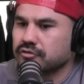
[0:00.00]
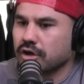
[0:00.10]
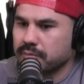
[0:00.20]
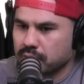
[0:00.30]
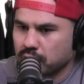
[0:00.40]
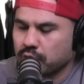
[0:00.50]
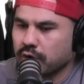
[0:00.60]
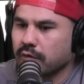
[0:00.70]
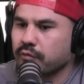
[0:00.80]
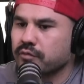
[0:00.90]
Toby
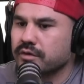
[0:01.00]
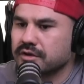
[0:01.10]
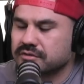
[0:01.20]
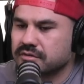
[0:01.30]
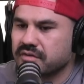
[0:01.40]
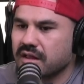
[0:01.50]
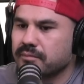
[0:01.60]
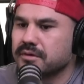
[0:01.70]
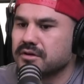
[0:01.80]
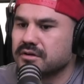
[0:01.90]
Rudolph, he's
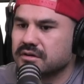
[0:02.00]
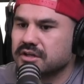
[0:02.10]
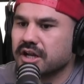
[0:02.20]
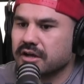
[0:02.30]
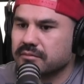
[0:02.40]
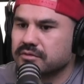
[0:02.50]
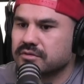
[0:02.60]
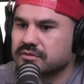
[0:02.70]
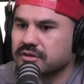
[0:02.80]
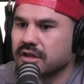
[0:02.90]
developing,
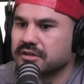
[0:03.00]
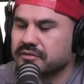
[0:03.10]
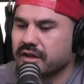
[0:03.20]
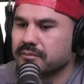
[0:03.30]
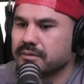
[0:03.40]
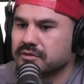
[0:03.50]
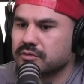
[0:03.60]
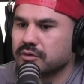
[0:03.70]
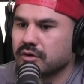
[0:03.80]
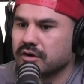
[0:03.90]
slowly developing
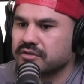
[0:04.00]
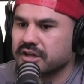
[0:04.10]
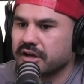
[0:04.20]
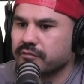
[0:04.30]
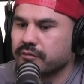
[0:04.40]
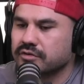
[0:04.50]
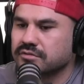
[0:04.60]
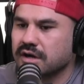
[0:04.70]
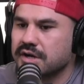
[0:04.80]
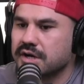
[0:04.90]
into a nice, first
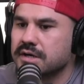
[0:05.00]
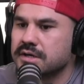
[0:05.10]
grader.